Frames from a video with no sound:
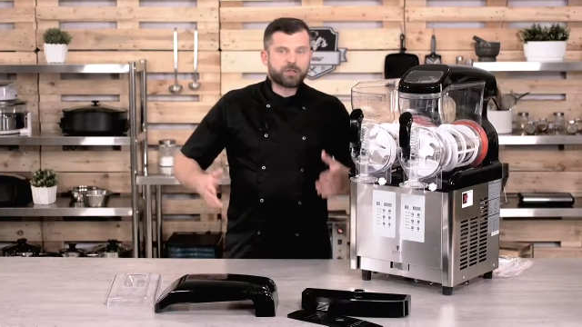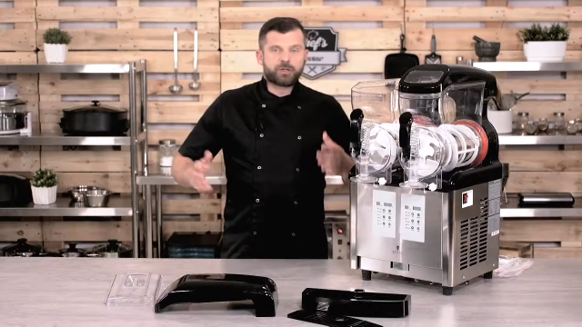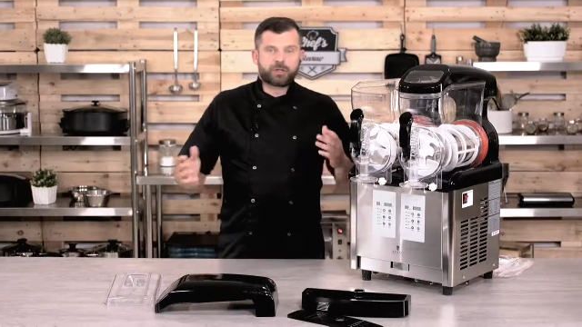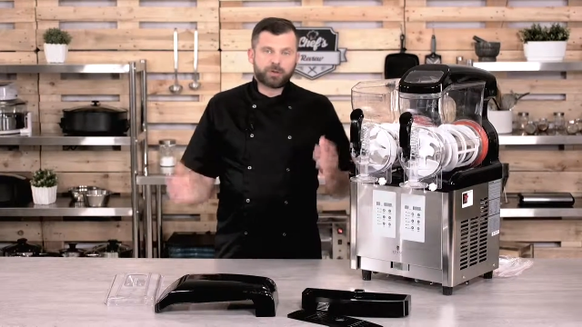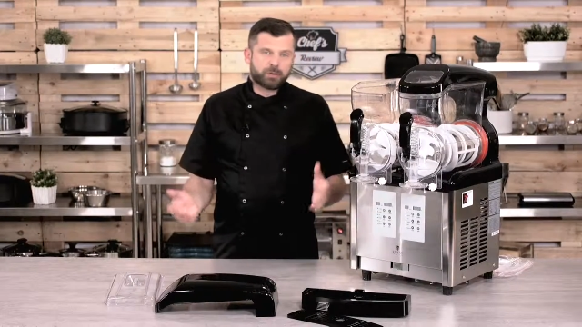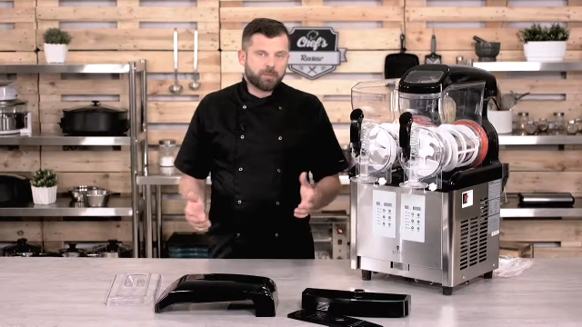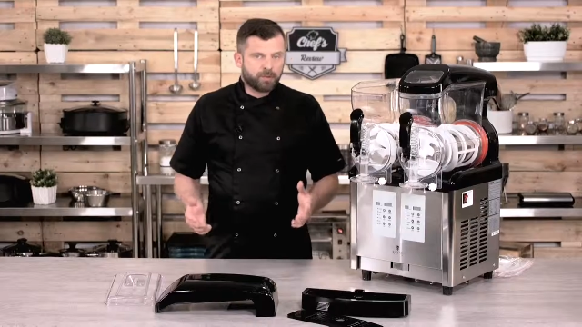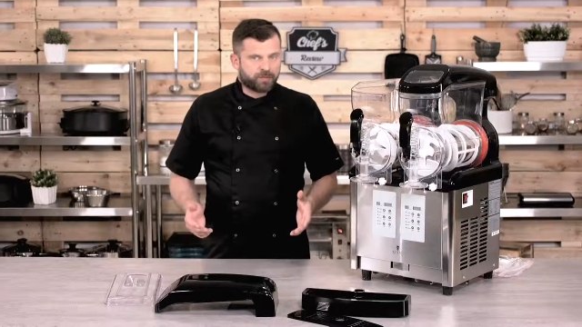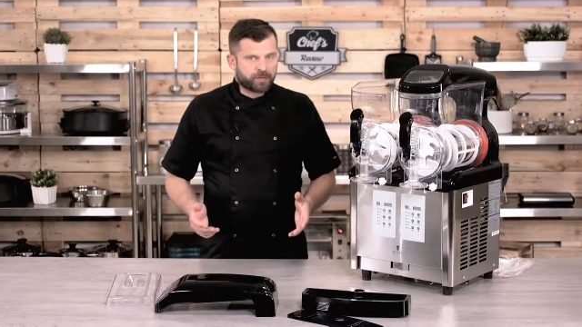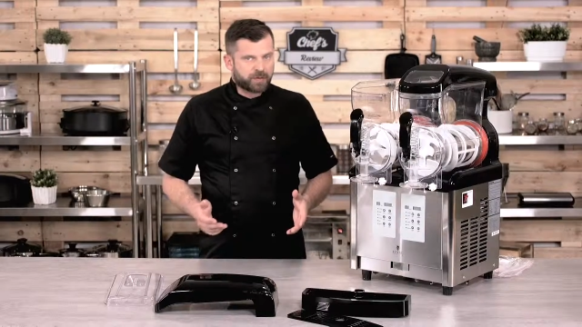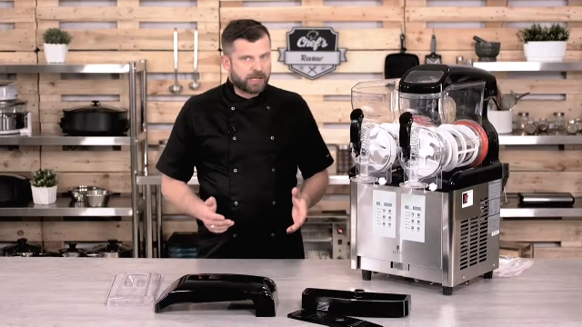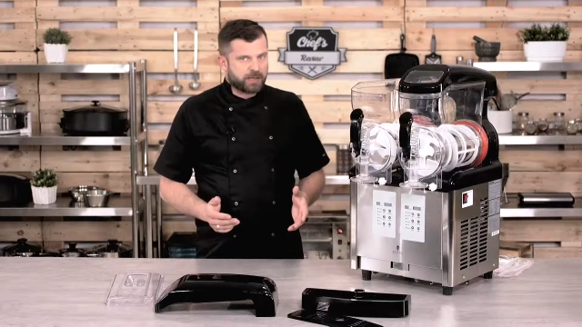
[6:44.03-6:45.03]
It shouldn't move
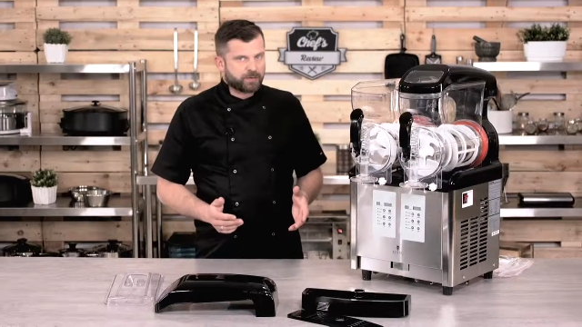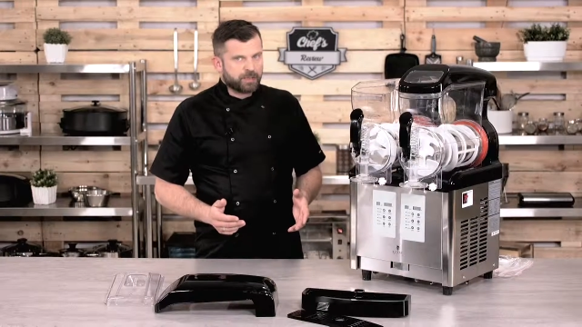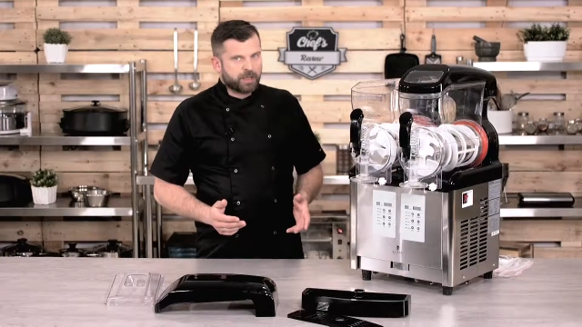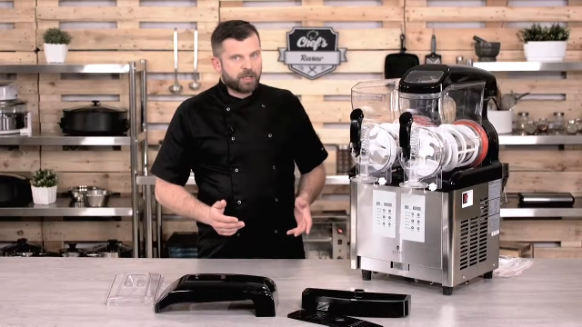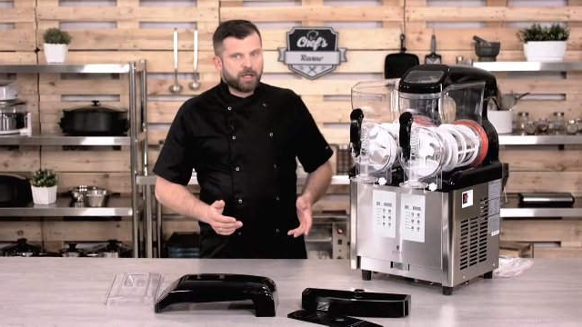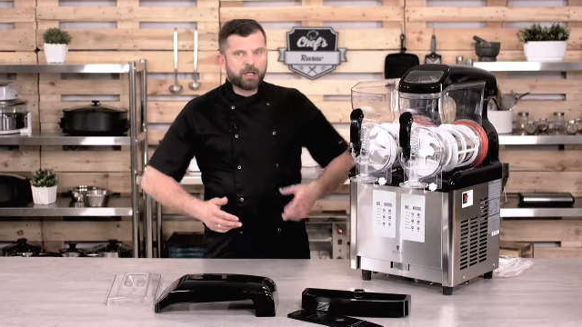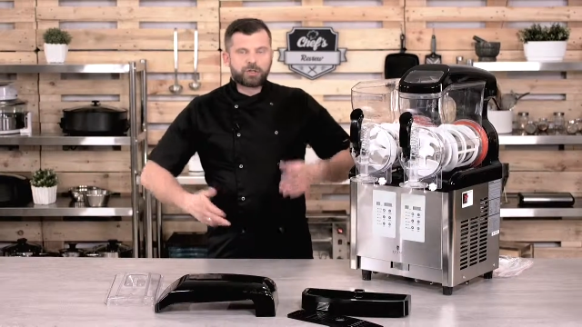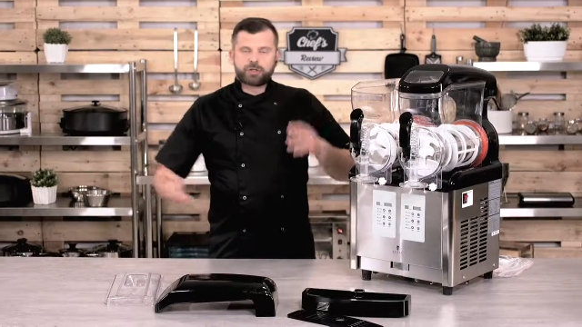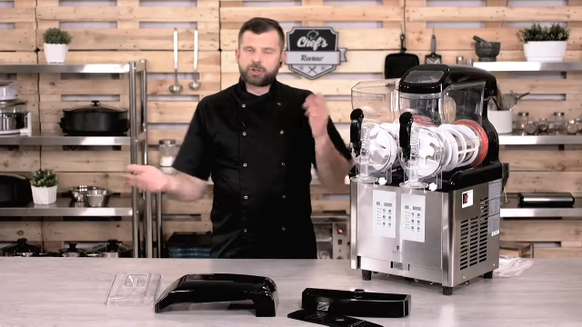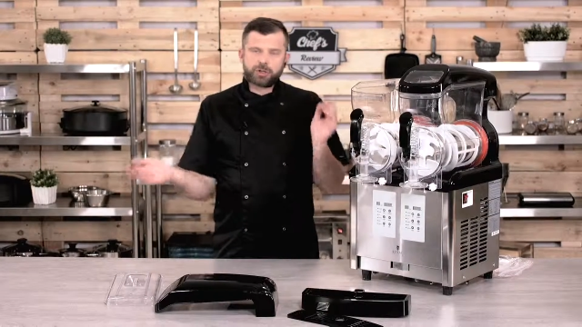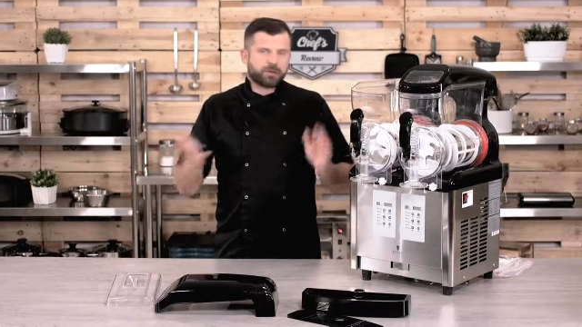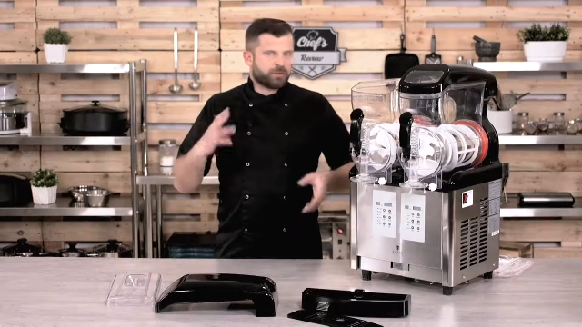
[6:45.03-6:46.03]
around, it
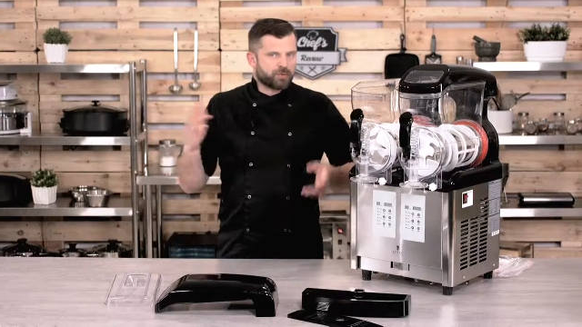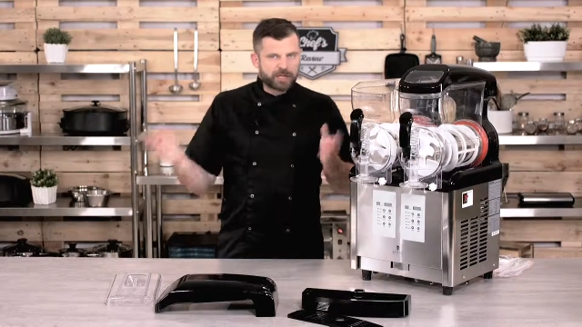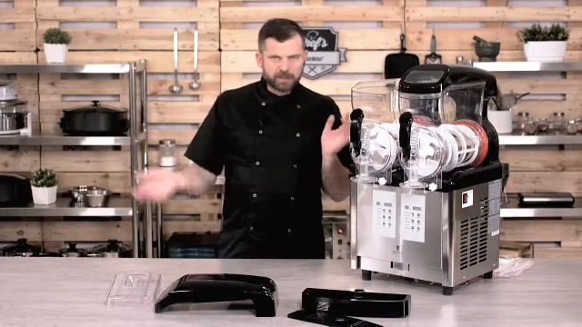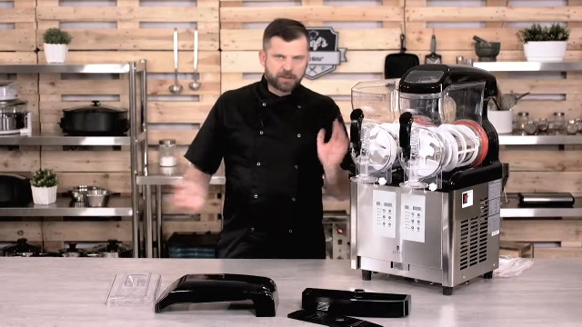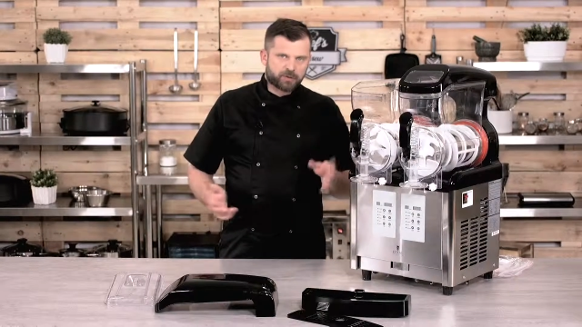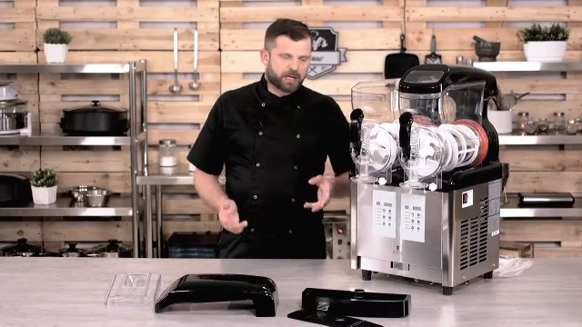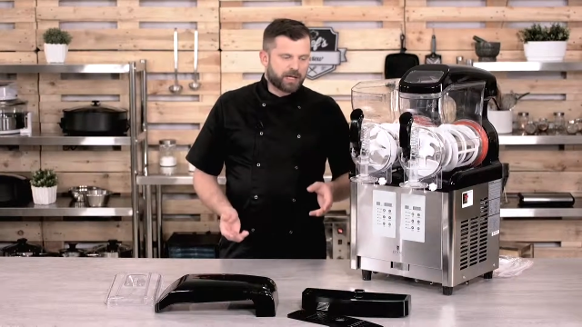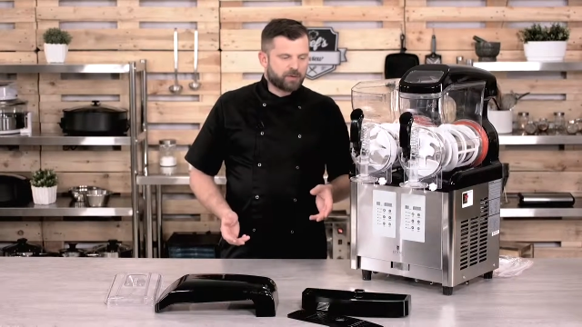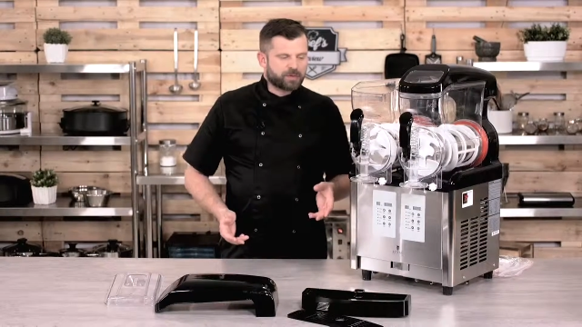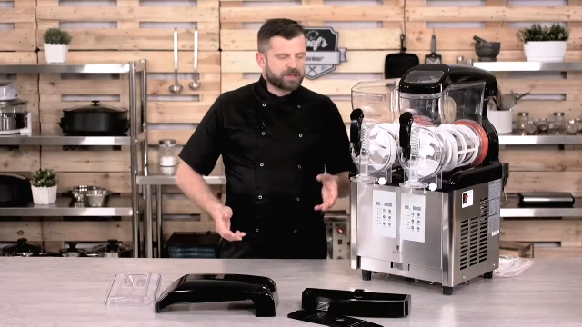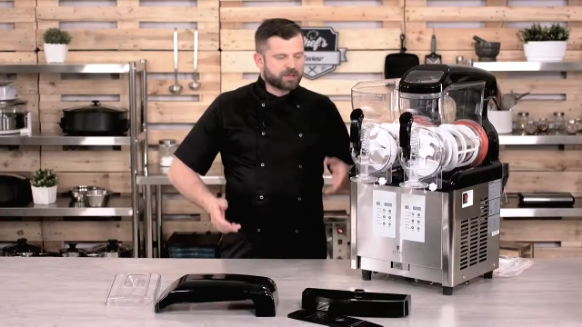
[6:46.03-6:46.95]
shouldn't rattle around,